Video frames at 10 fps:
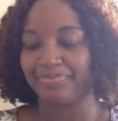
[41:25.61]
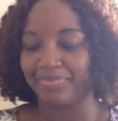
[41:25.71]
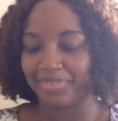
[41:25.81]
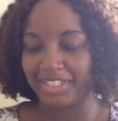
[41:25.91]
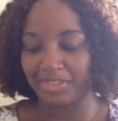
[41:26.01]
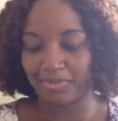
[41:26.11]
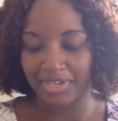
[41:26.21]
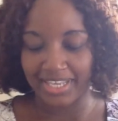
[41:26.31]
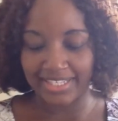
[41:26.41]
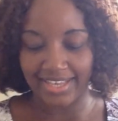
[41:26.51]
which
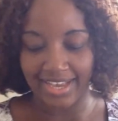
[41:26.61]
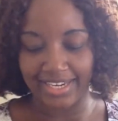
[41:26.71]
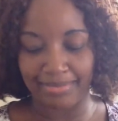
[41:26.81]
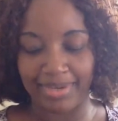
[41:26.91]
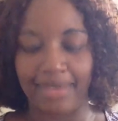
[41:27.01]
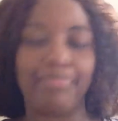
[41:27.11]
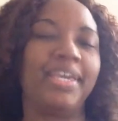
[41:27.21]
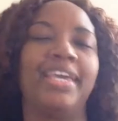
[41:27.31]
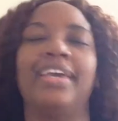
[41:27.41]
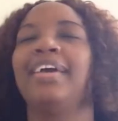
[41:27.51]
praise God, I'm
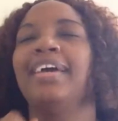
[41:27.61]
happy